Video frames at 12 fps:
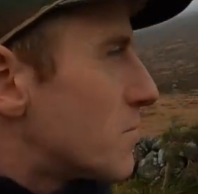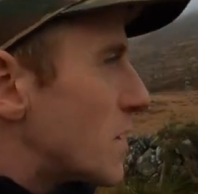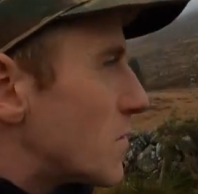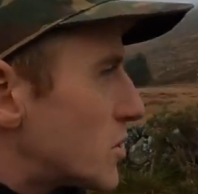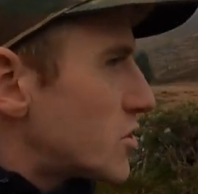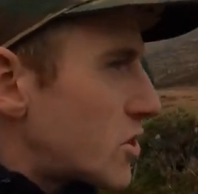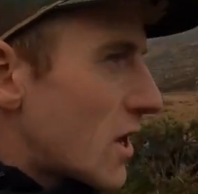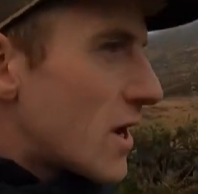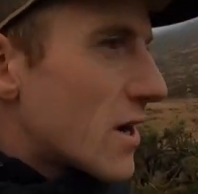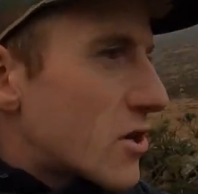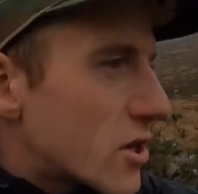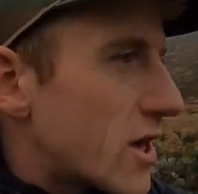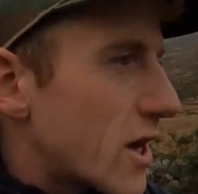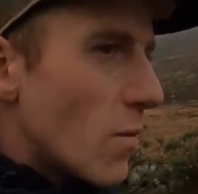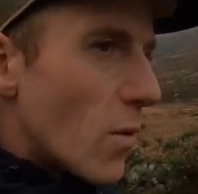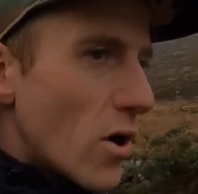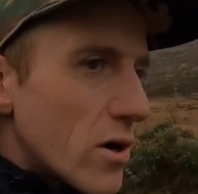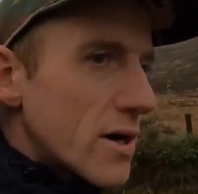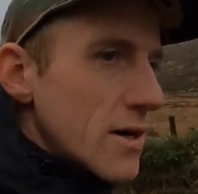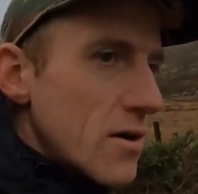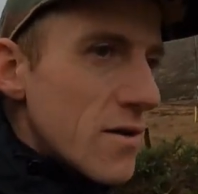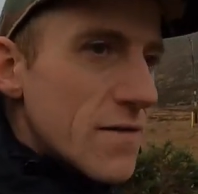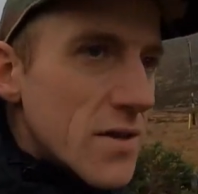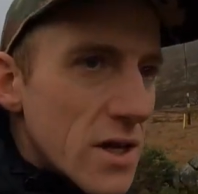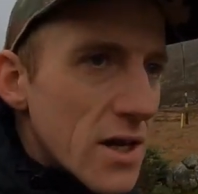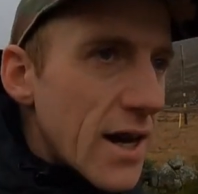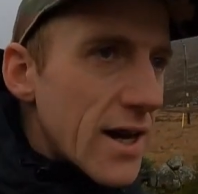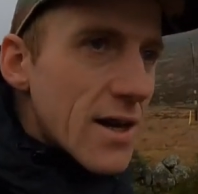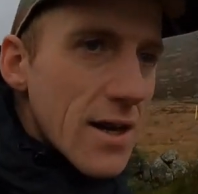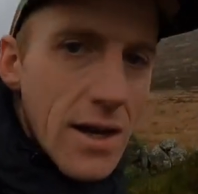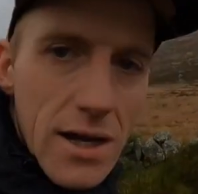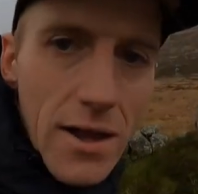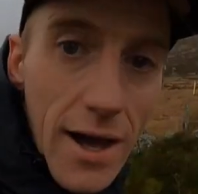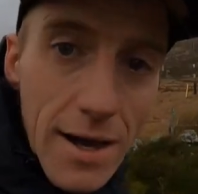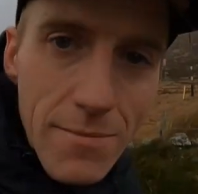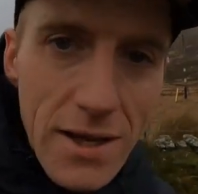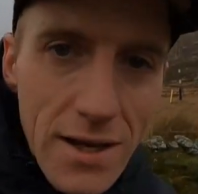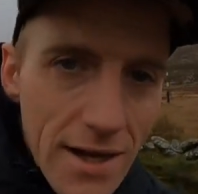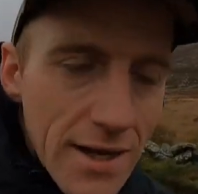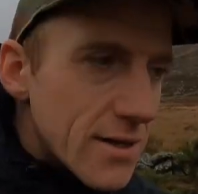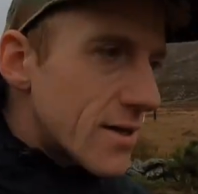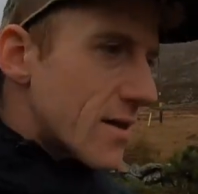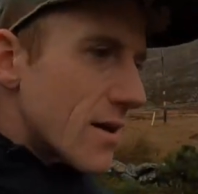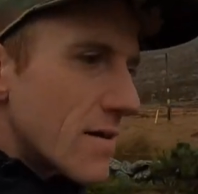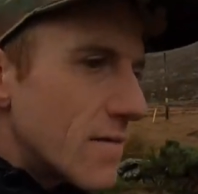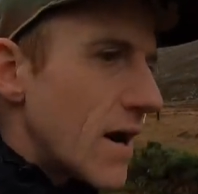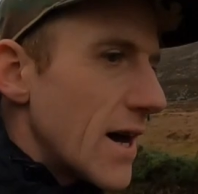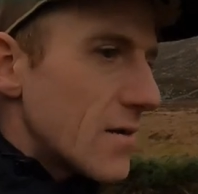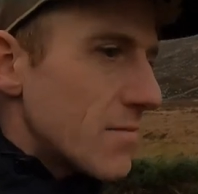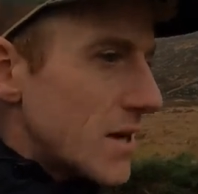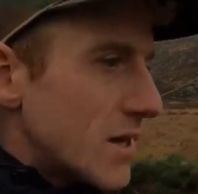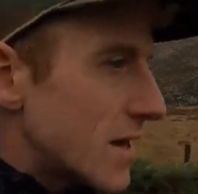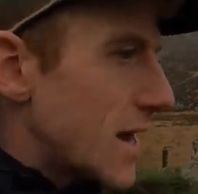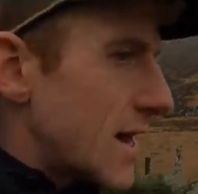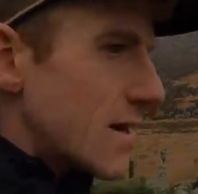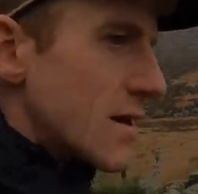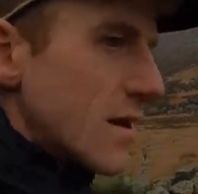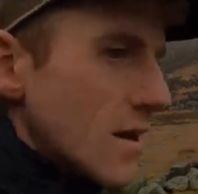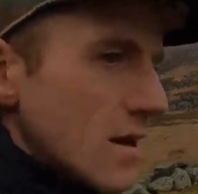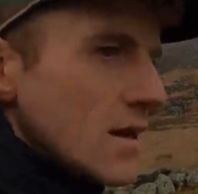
But once you actually get walking often, you kind of acclimatise to the environment you're in.